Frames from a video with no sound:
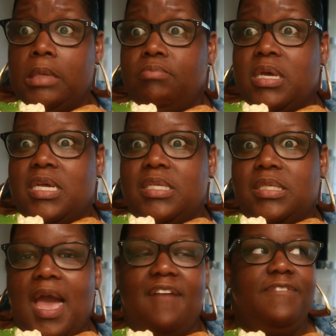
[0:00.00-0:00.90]

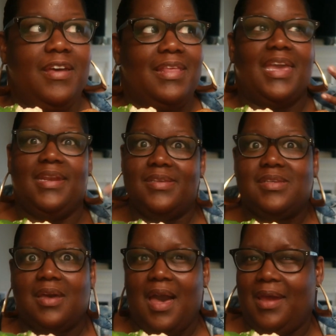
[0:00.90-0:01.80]
because I feel like it is
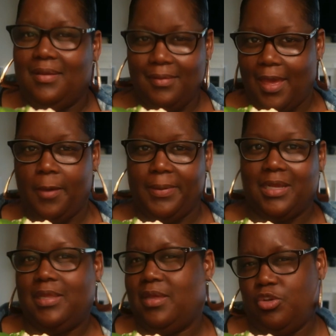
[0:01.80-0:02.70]
kind of helping
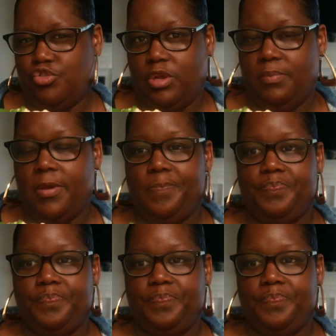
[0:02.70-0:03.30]
to clean the shrimp